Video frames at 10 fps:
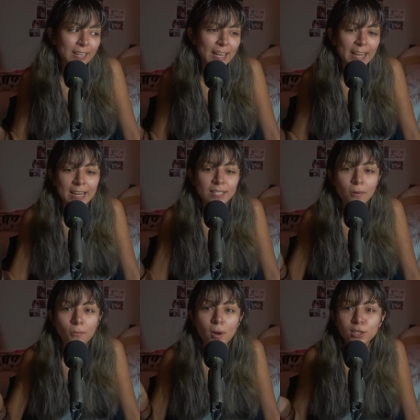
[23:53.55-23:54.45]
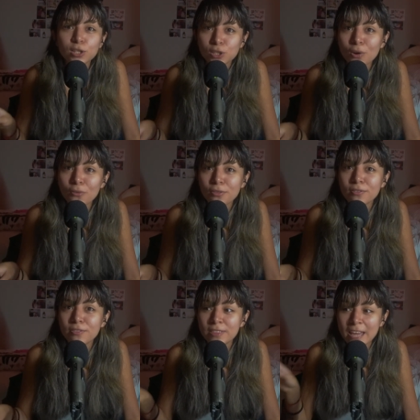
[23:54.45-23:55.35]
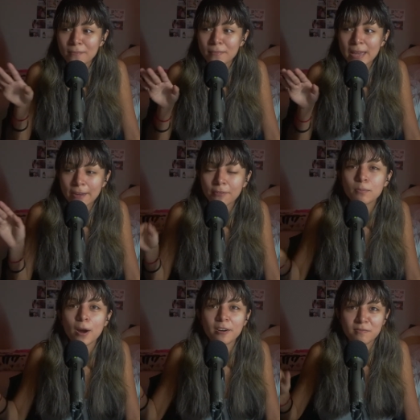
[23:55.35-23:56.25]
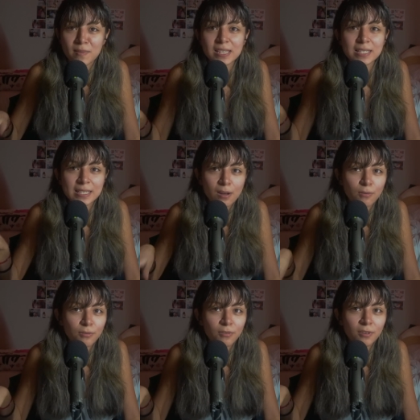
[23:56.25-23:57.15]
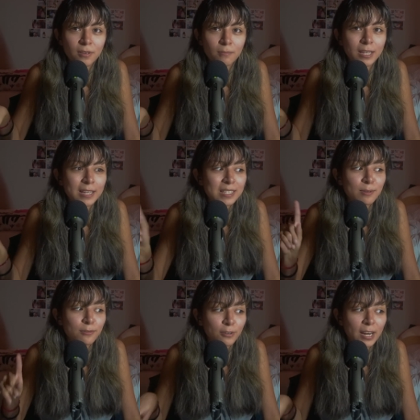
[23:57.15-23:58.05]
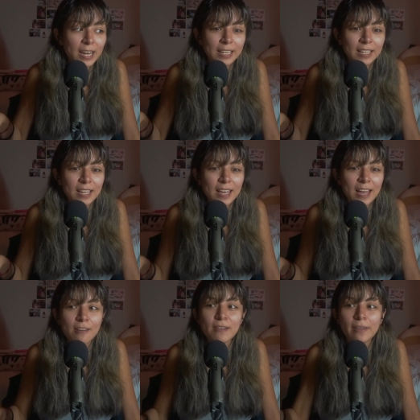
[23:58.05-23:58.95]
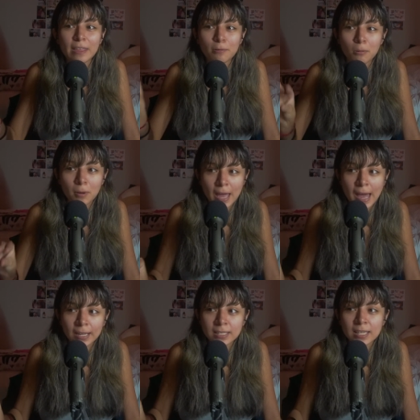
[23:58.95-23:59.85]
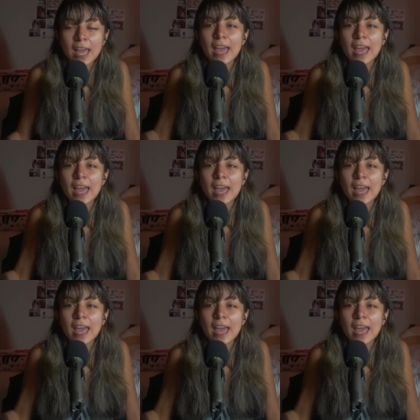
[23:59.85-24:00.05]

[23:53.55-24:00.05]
And I don't want to show them every part of myself because I'm afraid of how they will react.